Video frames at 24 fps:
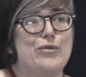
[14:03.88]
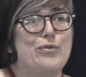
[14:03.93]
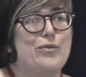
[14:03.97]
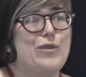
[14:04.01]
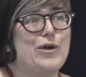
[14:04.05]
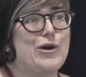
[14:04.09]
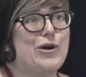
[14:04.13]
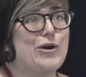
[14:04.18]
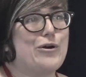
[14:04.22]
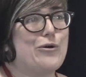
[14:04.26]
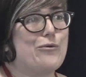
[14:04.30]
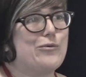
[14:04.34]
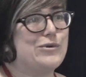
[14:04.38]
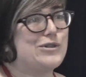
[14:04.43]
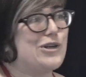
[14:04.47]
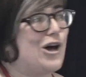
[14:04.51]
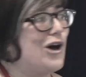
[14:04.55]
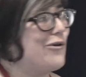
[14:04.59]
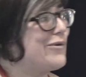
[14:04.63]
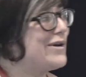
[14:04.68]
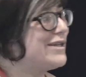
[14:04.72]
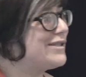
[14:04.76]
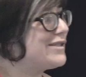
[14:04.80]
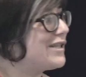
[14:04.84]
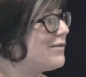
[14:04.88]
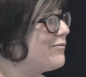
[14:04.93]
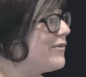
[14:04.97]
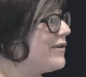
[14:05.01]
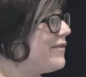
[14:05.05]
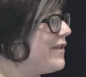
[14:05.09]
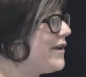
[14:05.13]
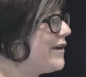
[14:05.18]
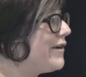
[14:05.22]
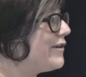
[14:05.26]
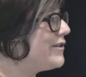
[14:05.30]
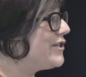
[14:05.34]
there was always
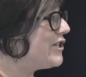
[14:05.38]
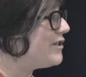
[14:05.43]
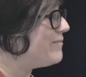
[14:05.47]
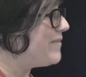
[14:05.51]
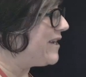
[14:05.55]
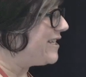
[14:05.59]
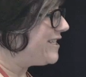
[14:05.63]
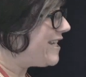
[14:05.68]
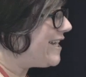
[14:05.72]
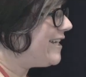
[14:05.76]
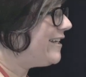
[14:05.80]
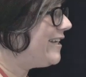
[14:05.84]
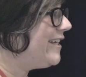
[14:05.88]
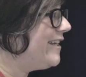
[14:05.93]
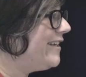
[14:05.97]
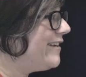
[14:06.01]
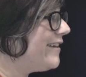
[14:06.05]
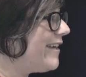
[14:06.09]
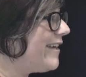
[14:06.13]
someone there to maintain it